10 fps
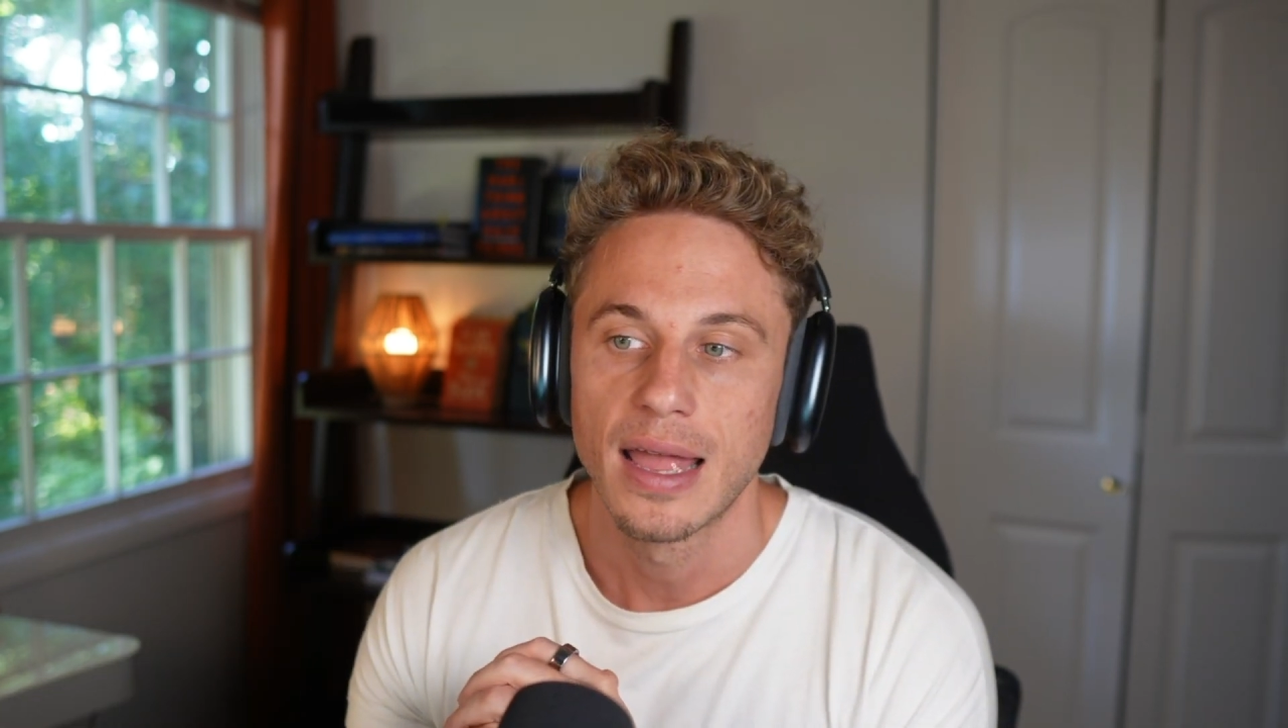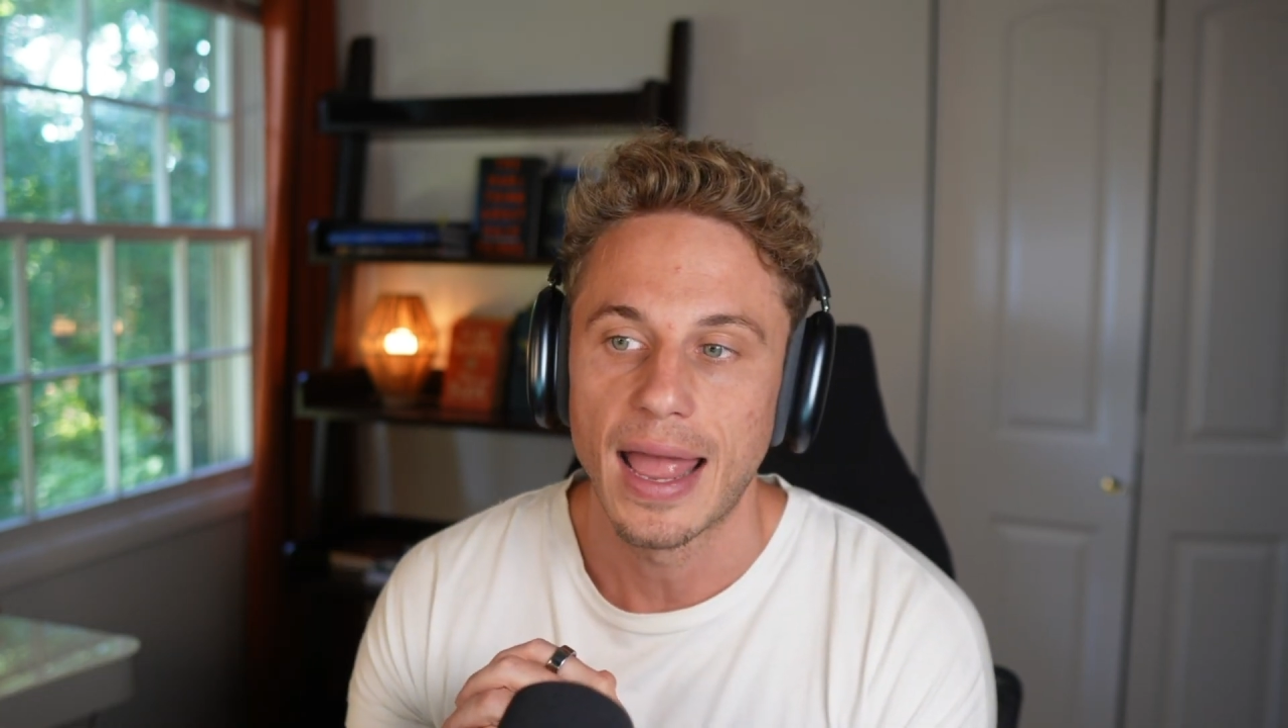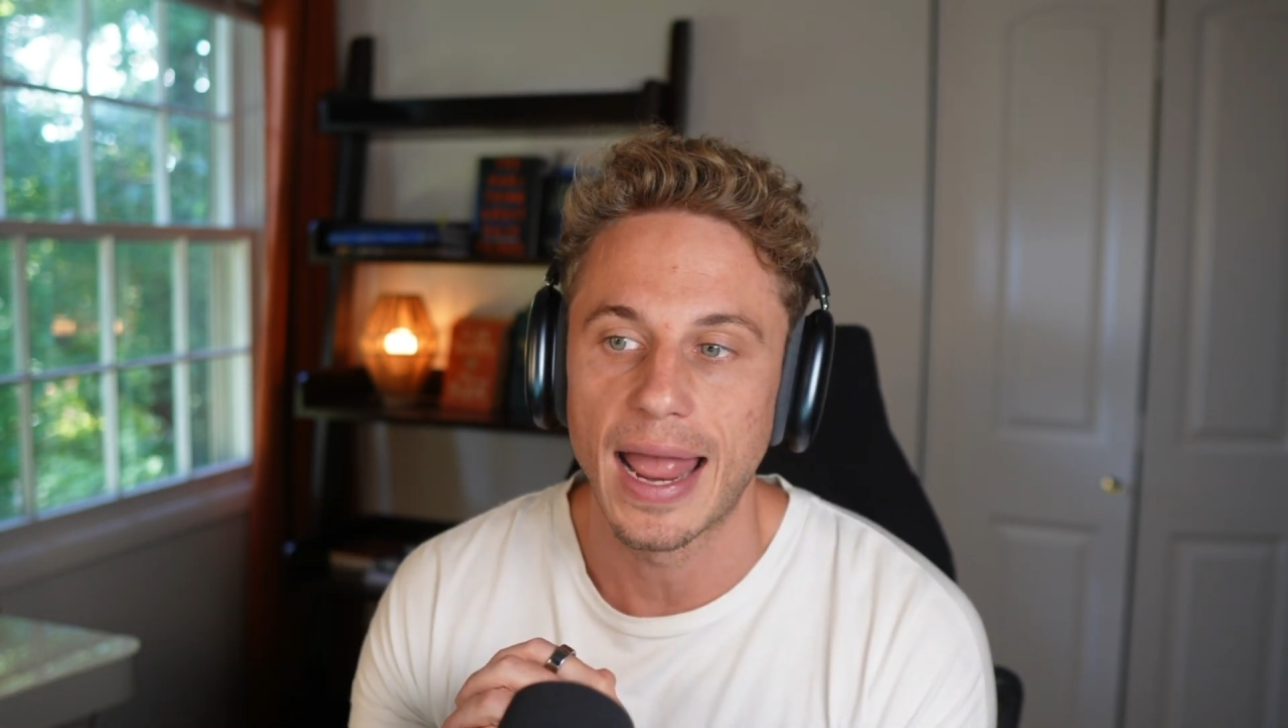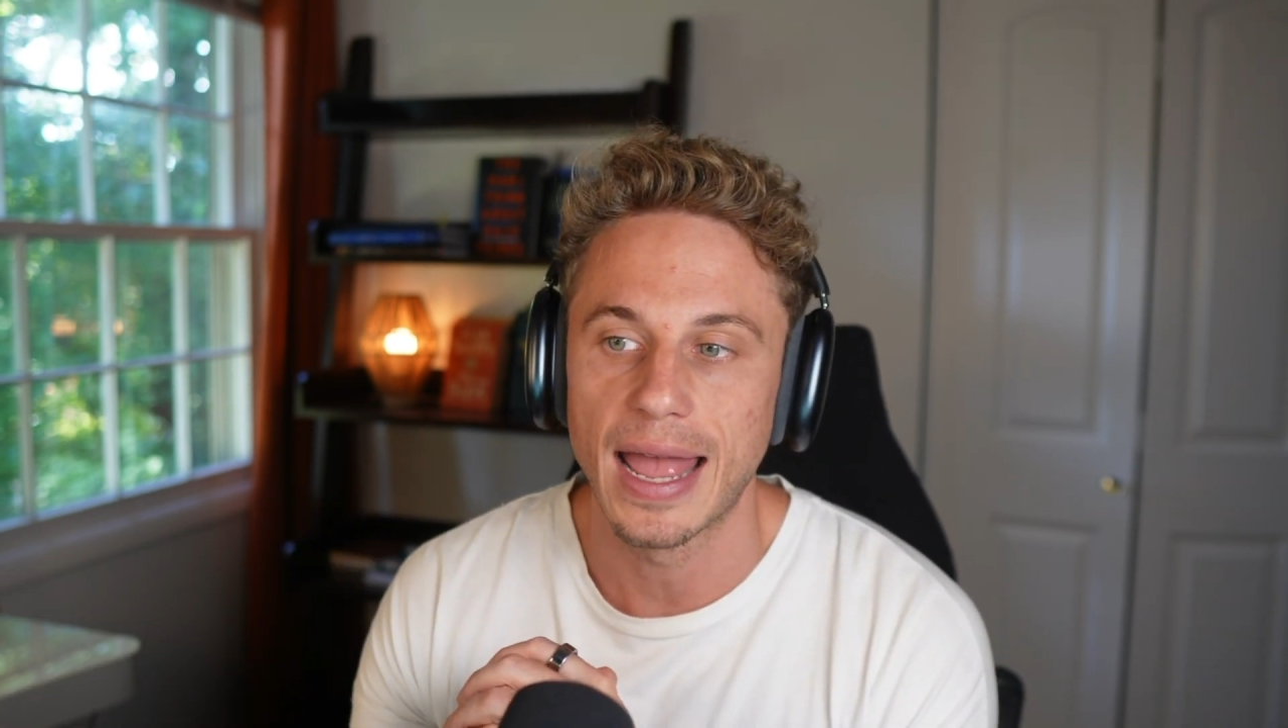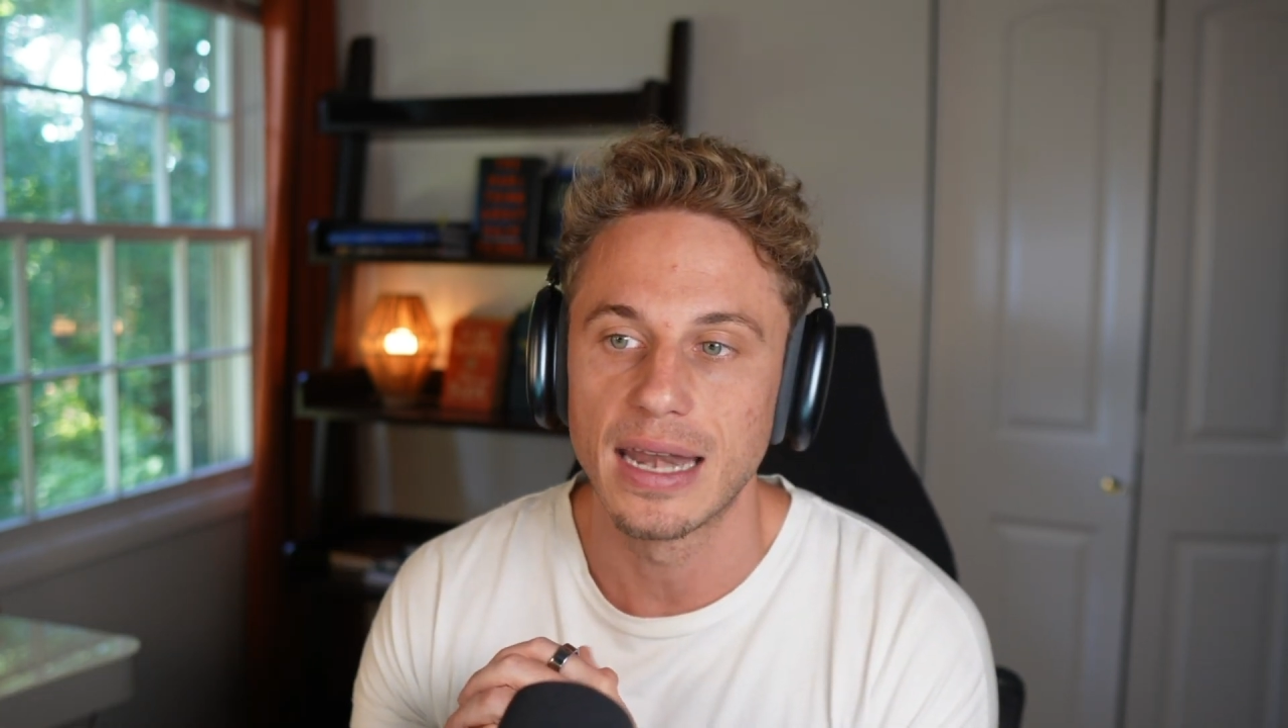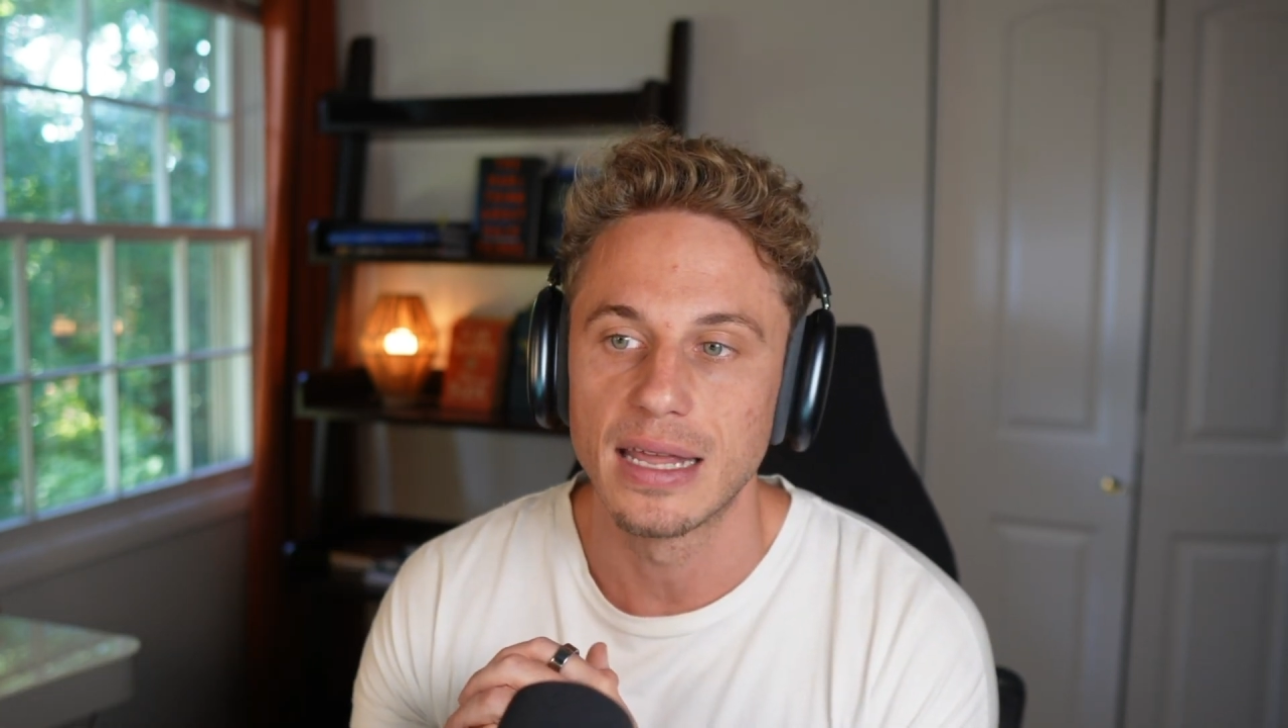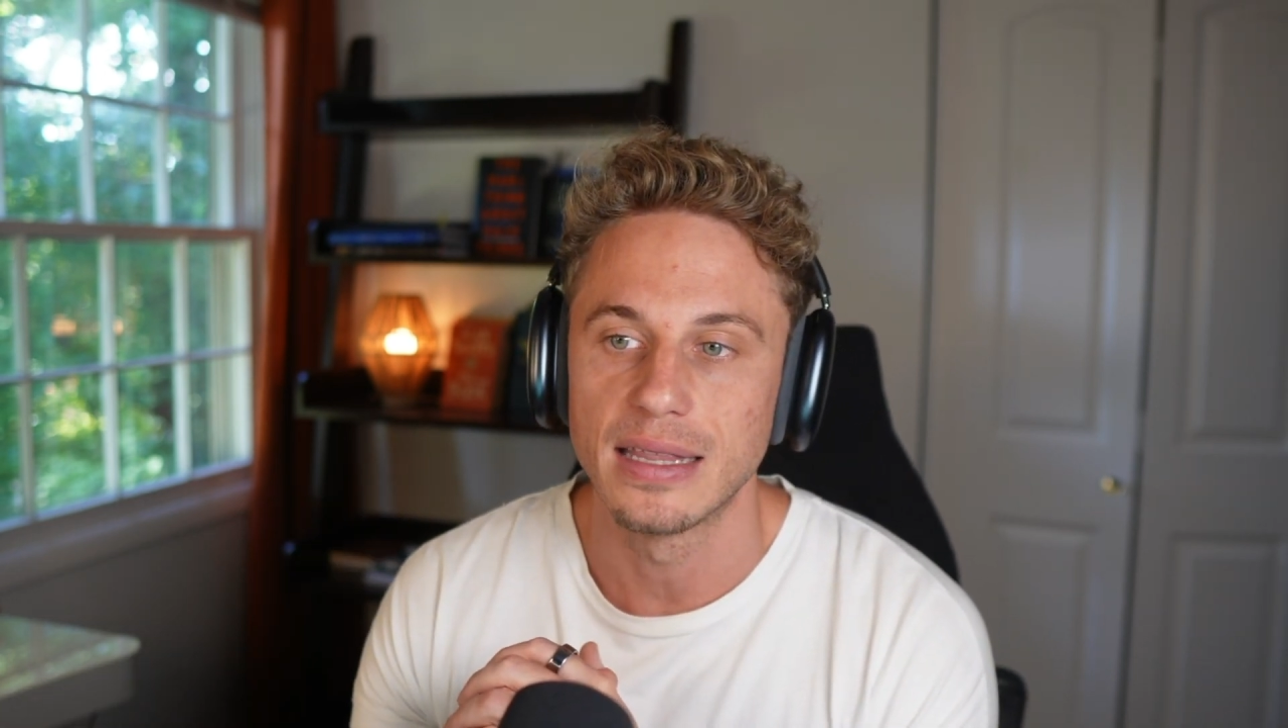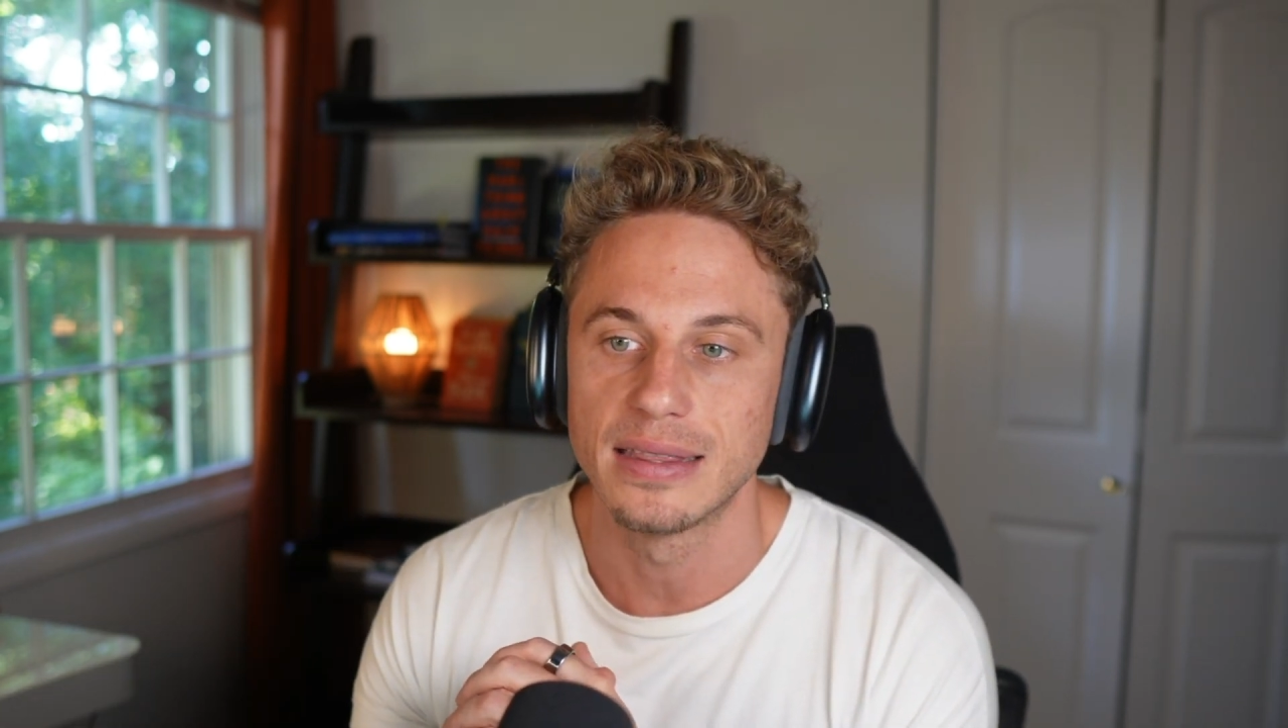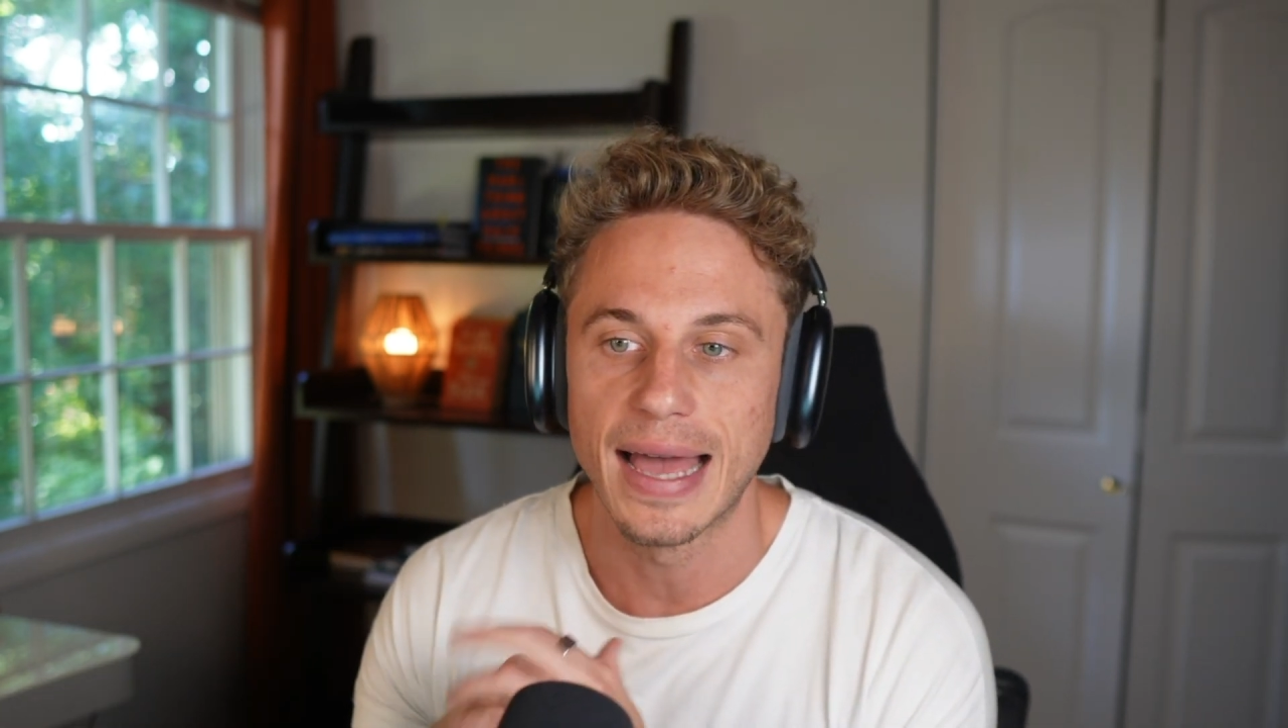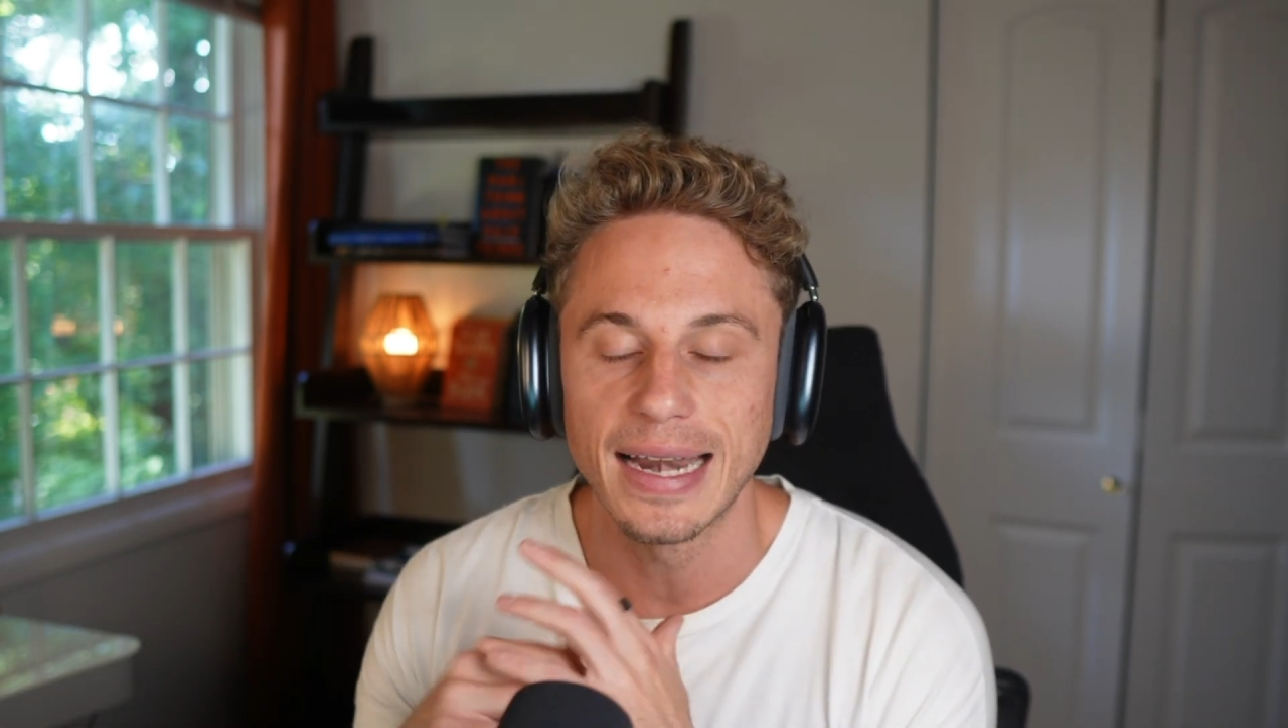And
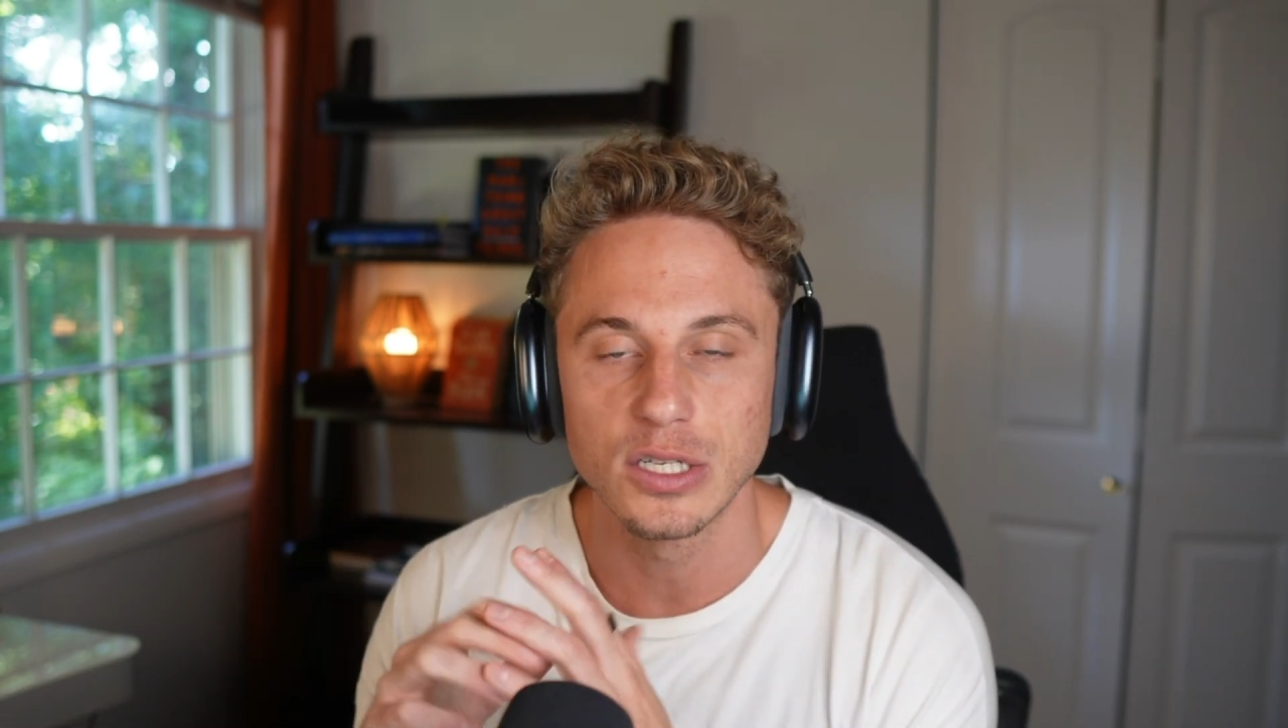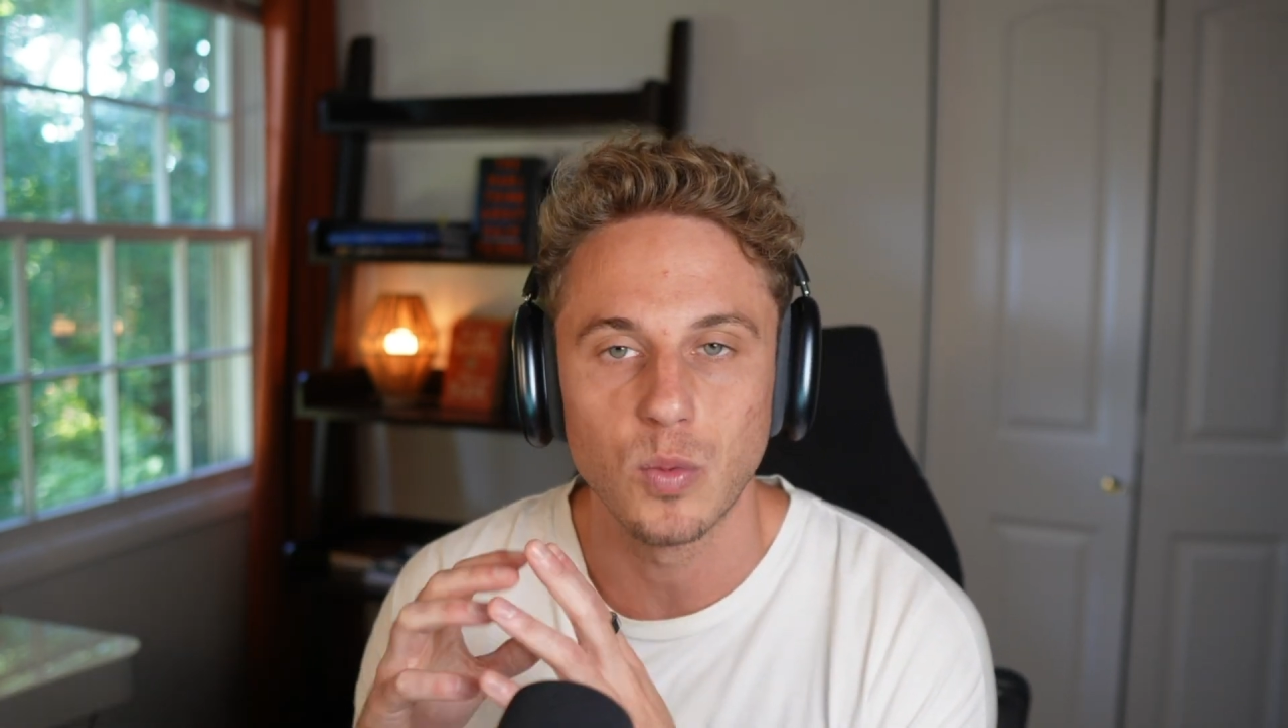that